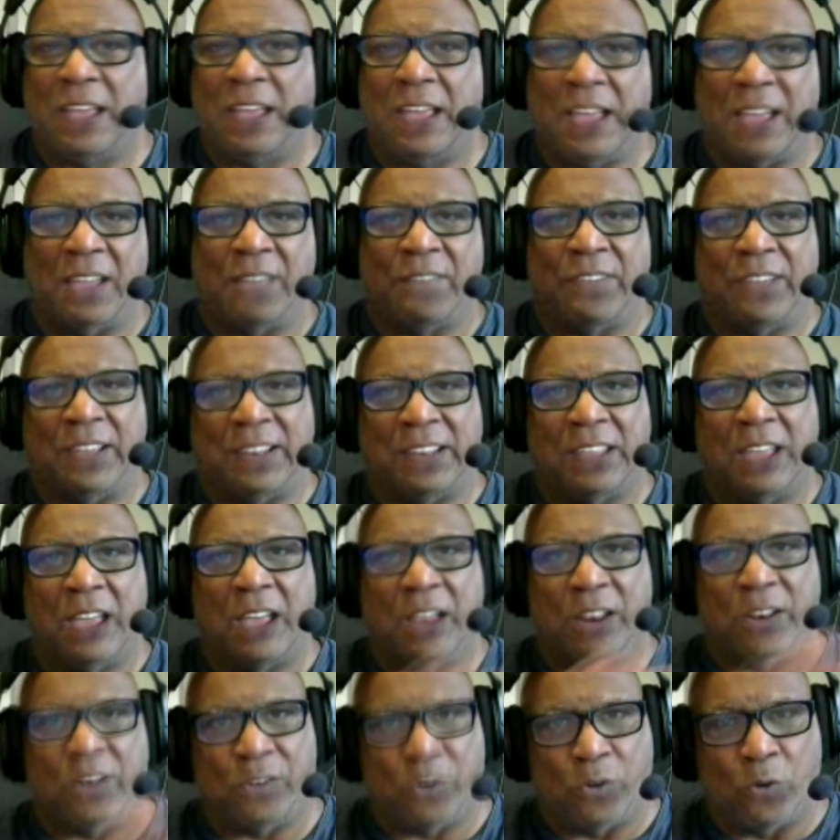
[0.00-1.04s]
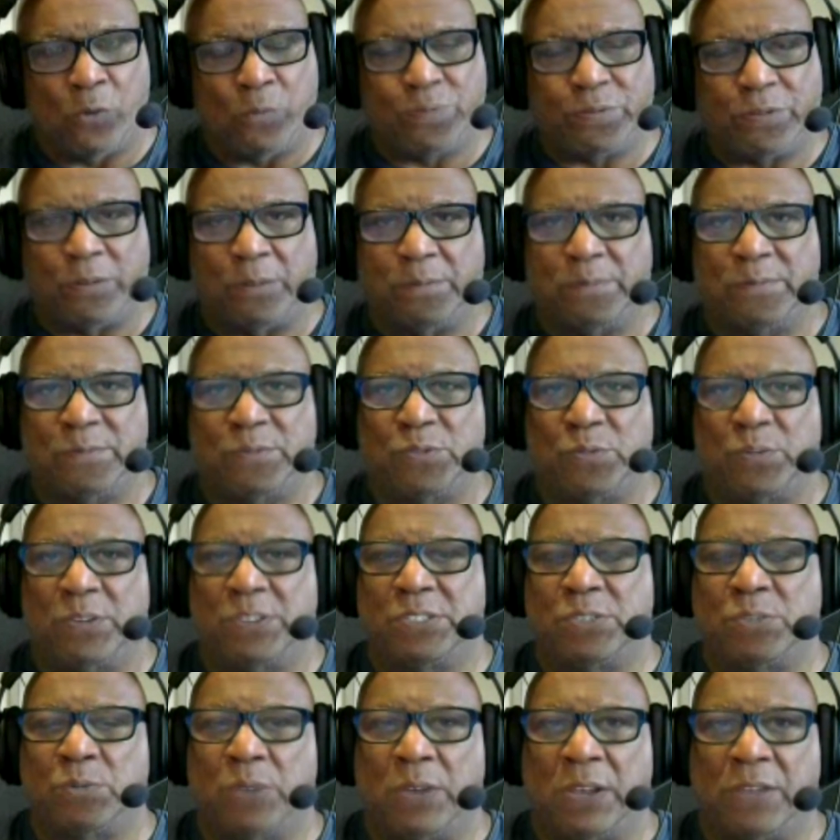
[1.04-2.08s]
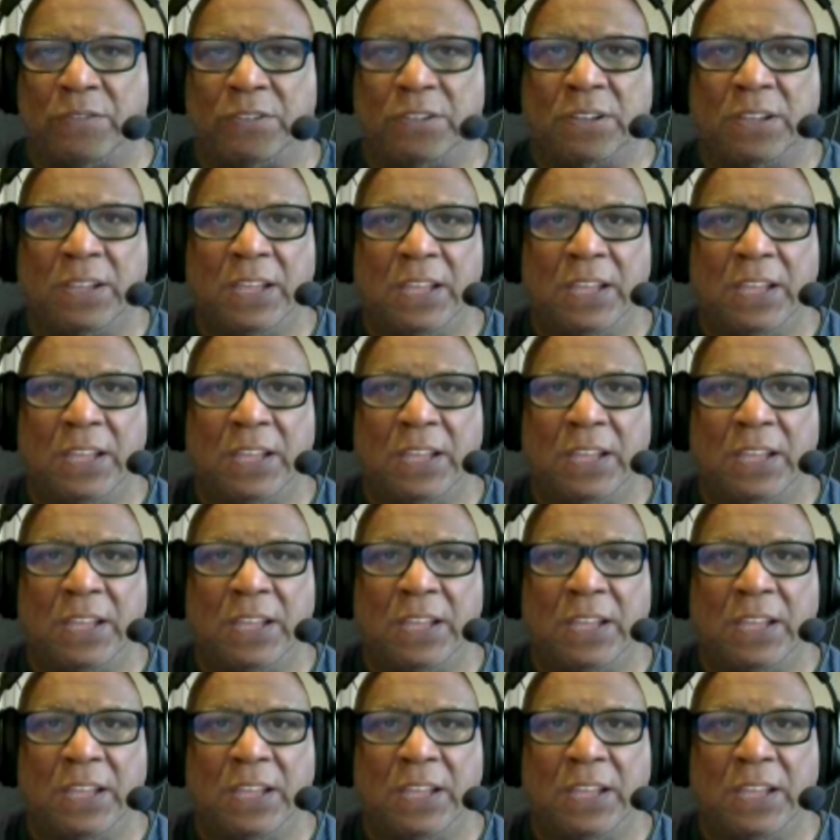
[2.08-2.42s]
I've had no problems whatsoever.